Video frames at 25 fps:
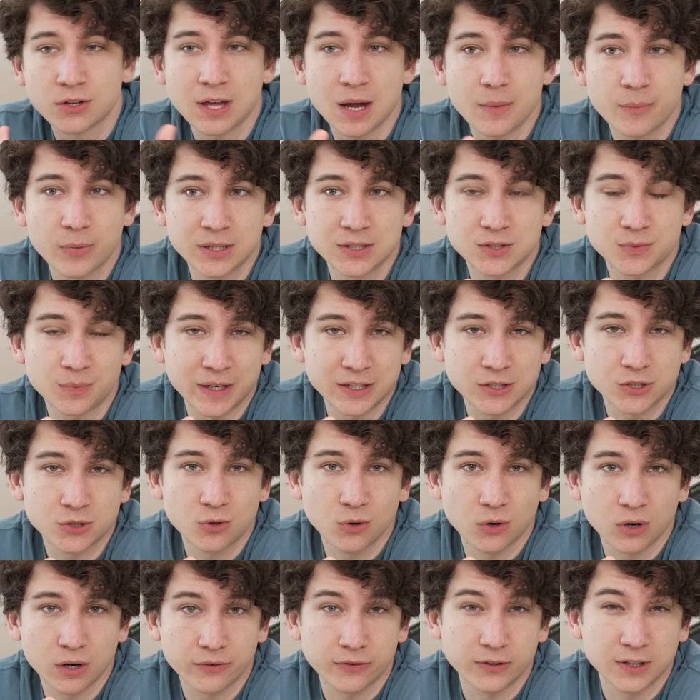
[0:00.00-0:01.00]
that brings my
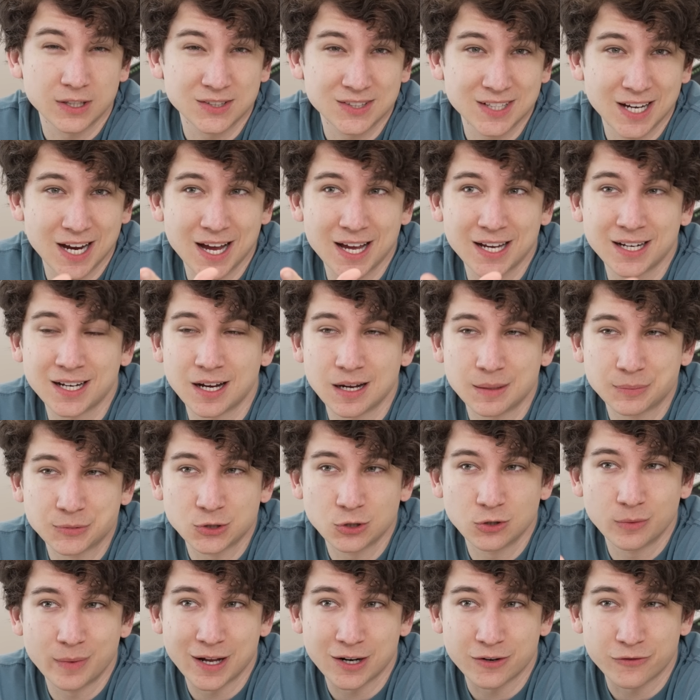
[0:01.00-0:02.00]
score for design up
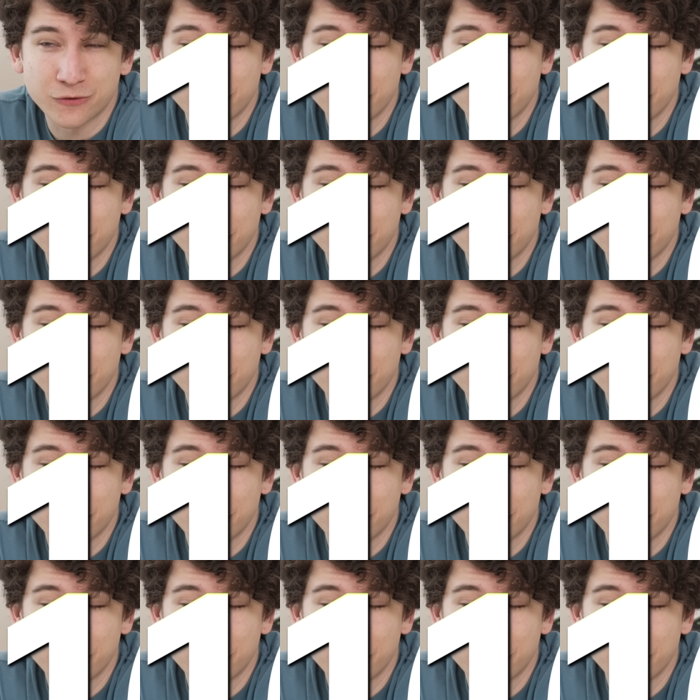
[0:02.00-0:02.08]
to about a